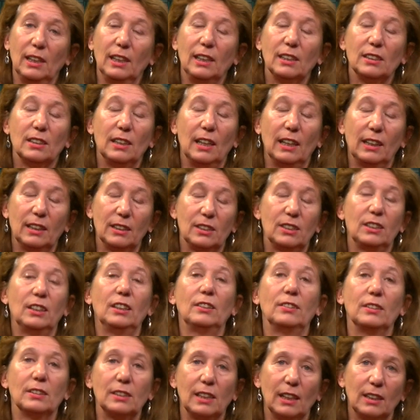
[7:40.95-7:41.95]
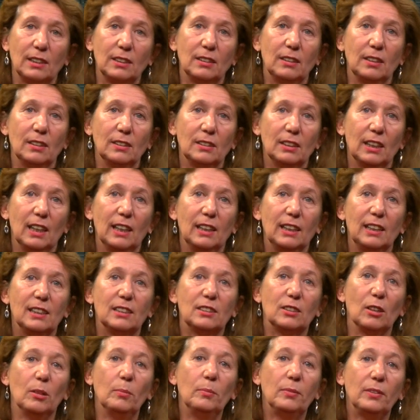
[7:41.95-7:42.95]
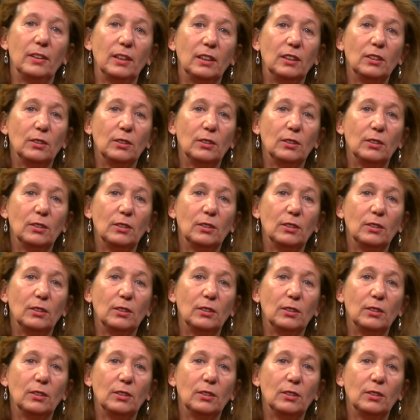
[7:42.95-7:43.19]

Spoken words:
It's like a serious accident, and it's something